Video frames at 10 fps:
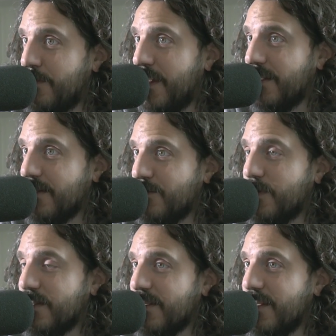bacon
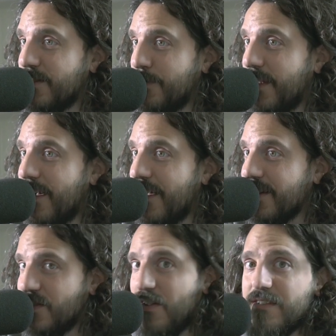with ketchup and
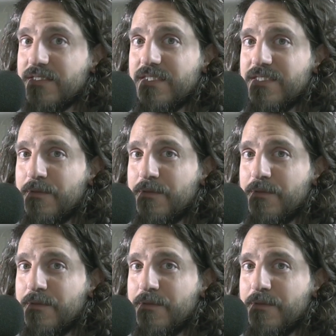hot sauce because